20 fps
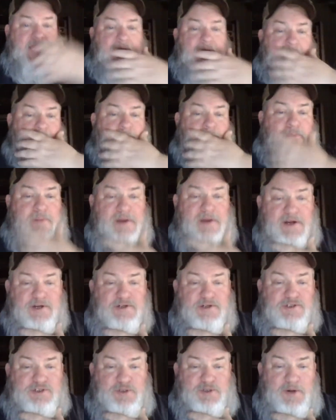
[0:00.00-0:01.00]
a
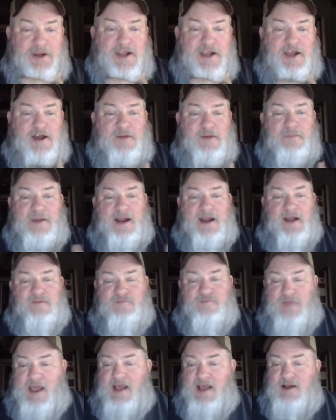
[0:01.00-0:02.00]
beard trim, and I
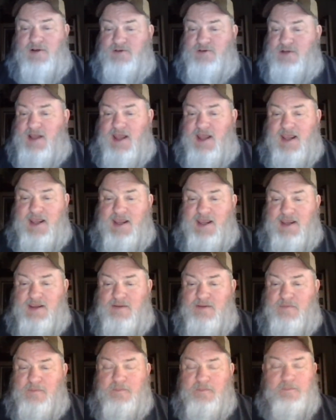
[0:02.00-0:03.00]
found a
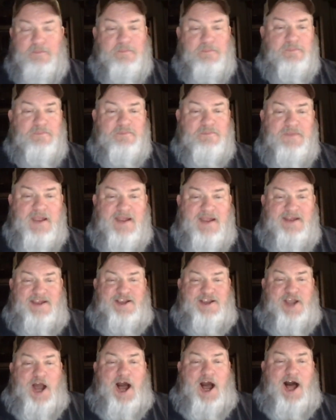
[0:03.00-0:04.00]

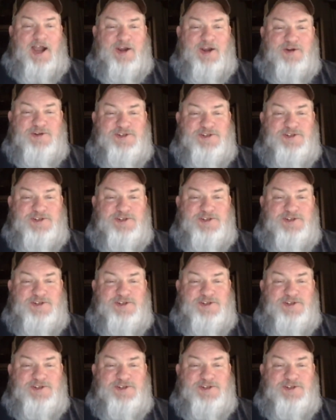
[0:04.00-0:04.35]
collared